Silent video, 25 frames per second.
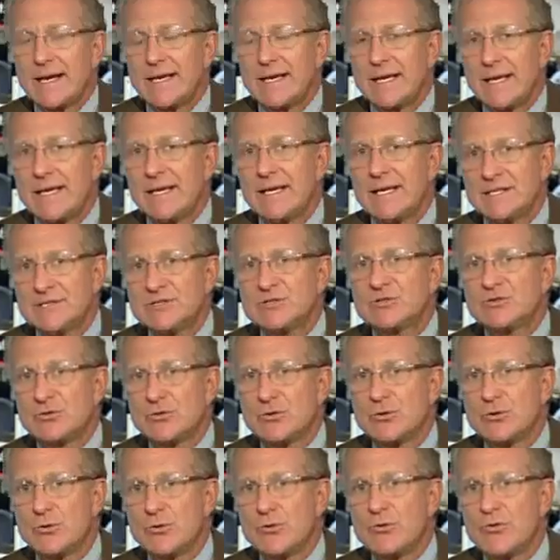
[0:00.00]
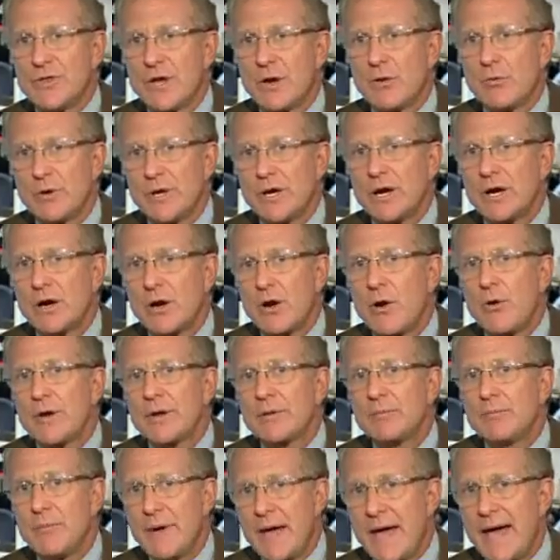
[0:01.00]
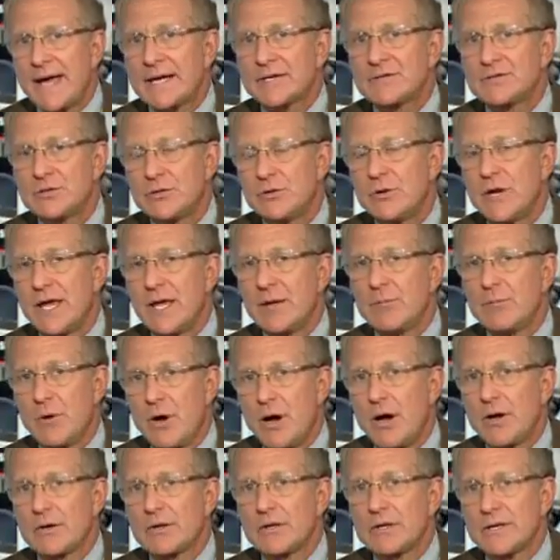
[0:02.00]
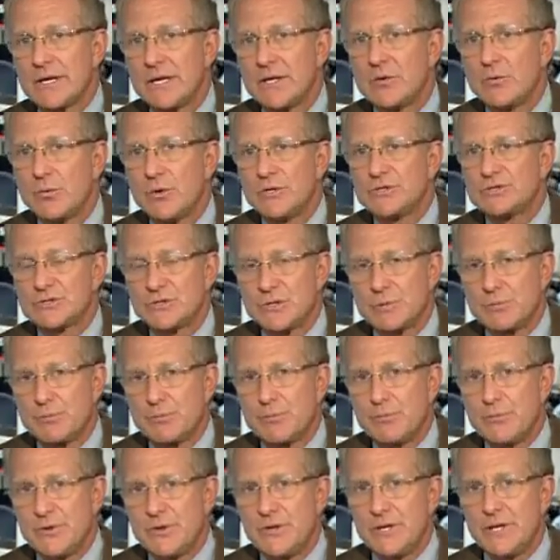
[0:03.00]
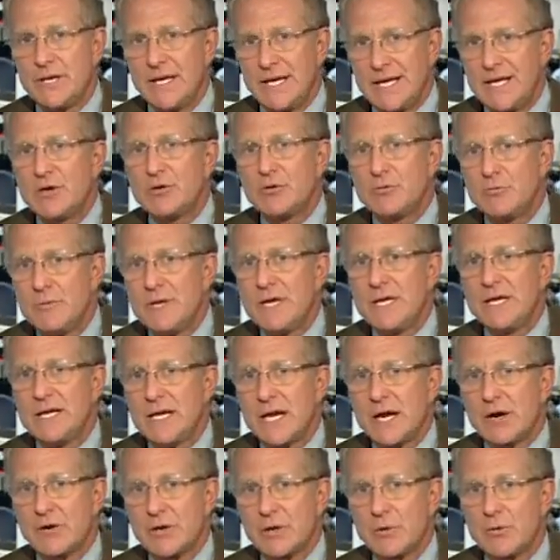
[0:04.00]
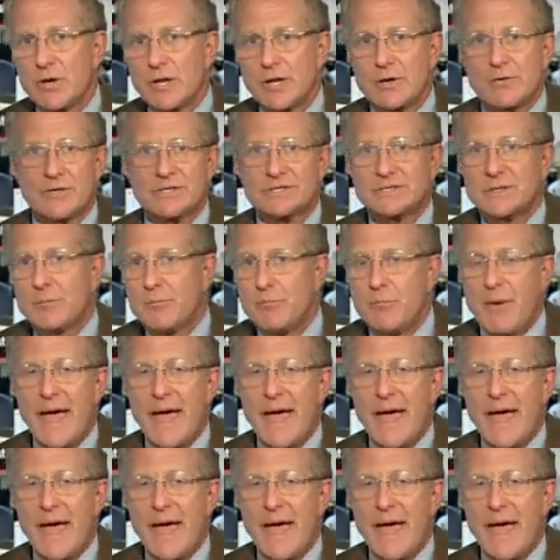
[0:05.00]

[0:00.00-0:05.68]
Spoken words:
And it is true that we are going back to a model in which the intermediary, whether it's a